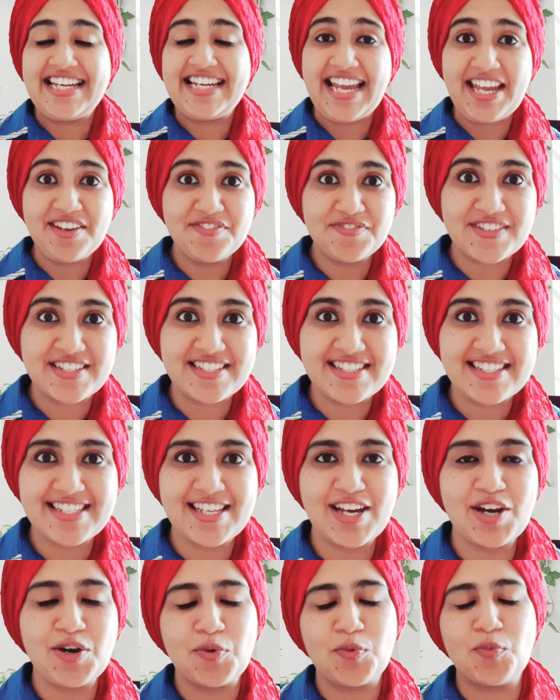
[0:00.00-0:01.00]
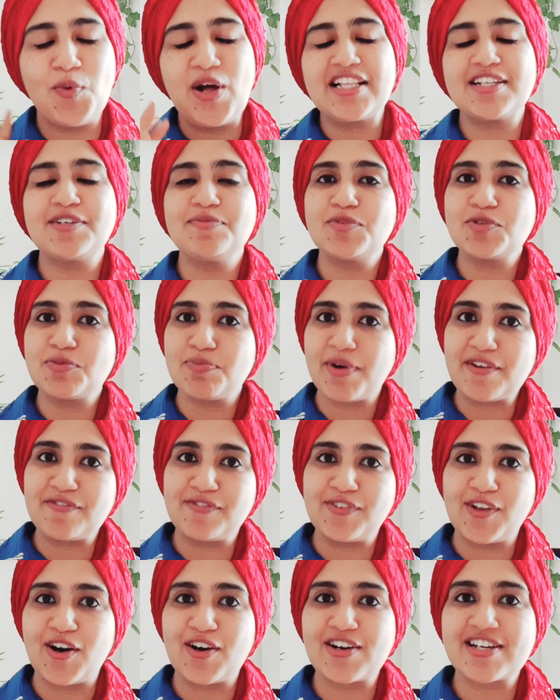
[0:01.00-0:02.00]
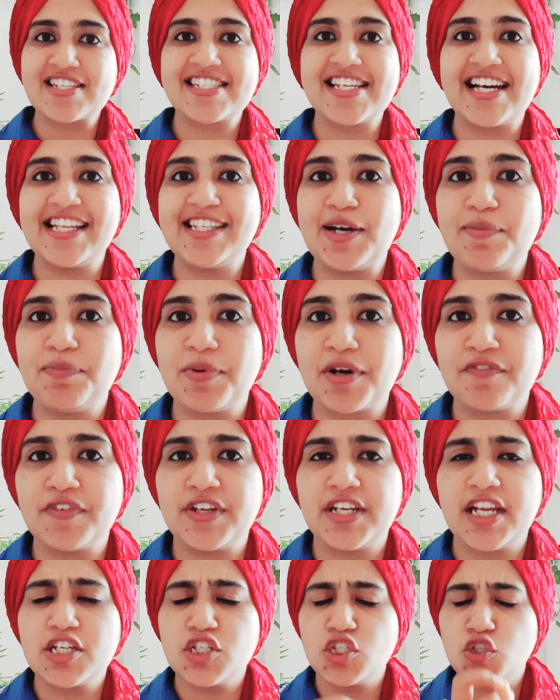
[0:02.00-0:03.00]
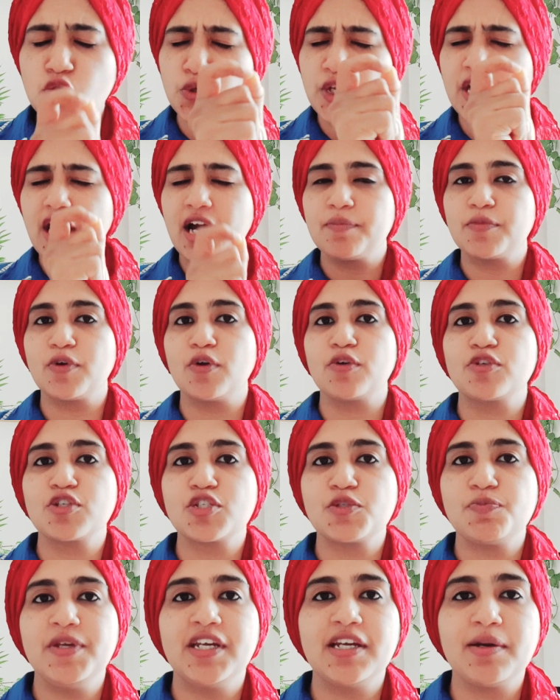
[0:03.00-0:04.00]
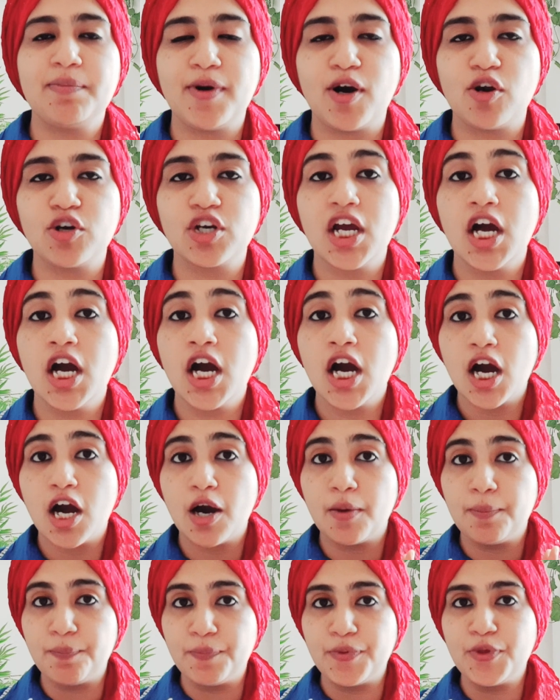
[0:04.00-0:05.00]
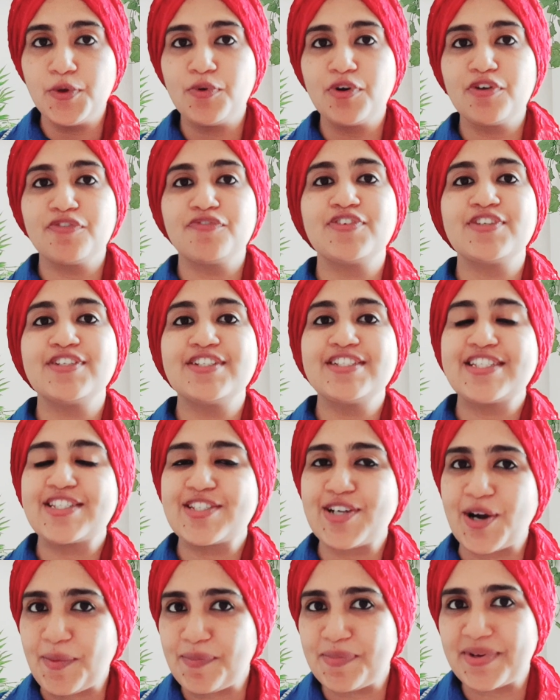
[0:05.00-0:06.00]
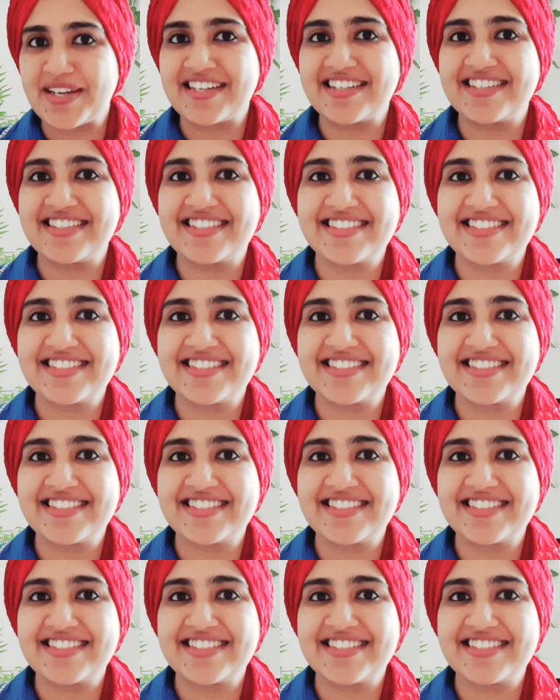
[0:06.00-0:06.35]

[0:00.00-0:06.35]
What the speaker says: Hey friends, welcome to my vlog Sahla Parveen, and today I'm going to speak about a beautiful topic.